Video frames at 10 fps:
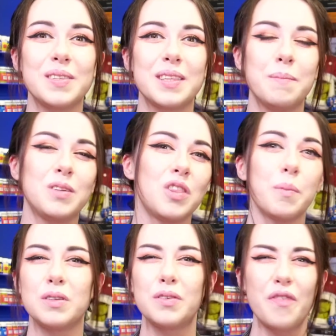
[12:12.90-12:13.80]
them to the
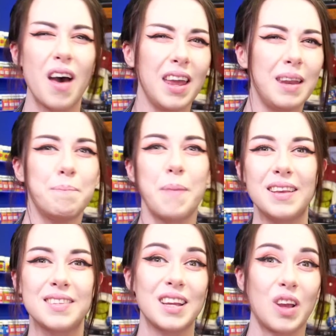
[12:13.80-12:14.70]
most fun and
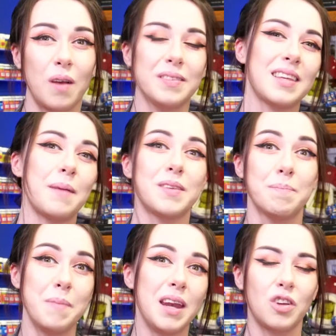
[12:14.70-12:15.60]
basic concepts of
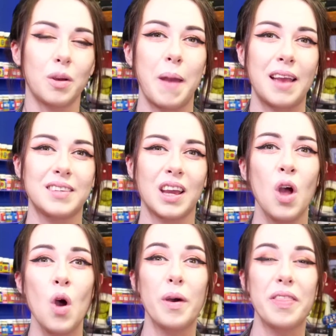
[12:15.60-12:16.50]
miniature painting
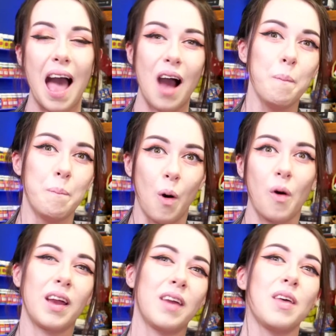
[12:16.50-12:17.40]
without
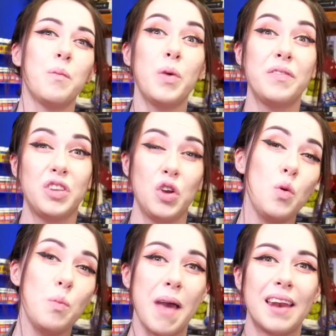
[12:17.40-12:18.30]
boring them with
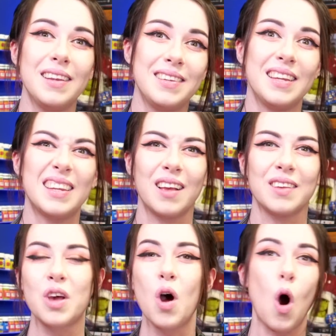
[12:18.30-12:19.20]
too many
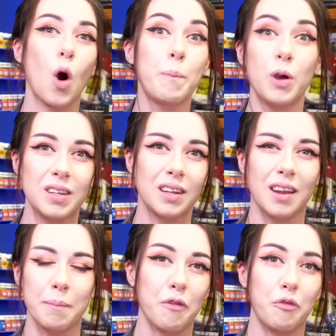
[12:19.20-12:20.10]
details or putting
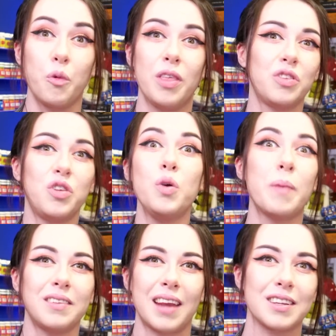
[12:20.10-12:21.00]
them off with too
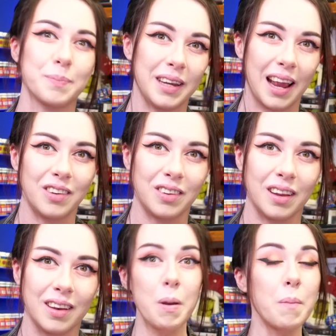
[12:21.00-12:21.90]
much
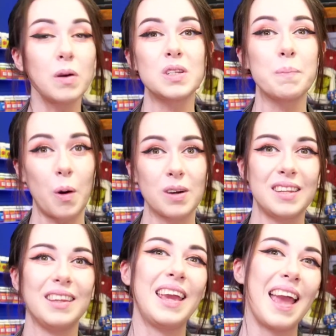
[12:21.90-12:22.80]
explanation. But most
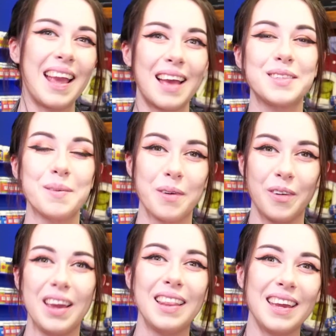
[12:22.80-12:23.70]
importantly, it gets them
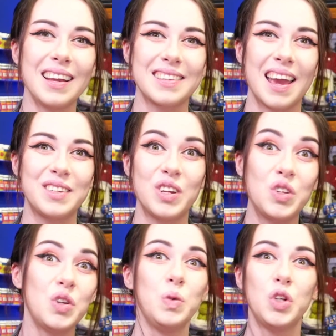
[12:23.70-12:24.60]
really excited
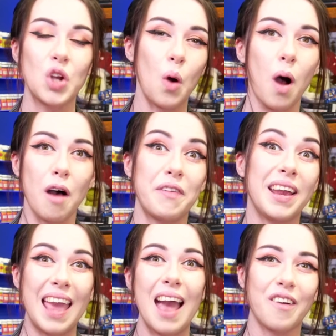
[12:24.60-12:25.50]
to show off
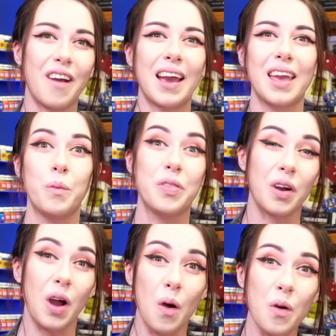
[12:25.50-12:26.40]
and get cracking with
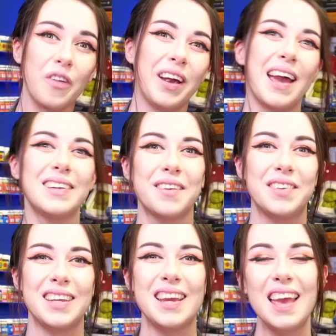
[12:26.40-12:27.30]
their own
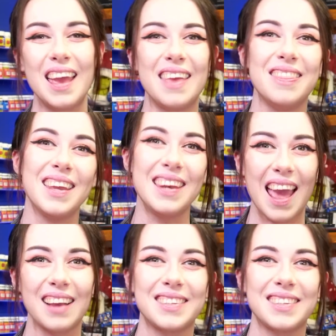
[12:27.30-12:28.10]
creativity in the next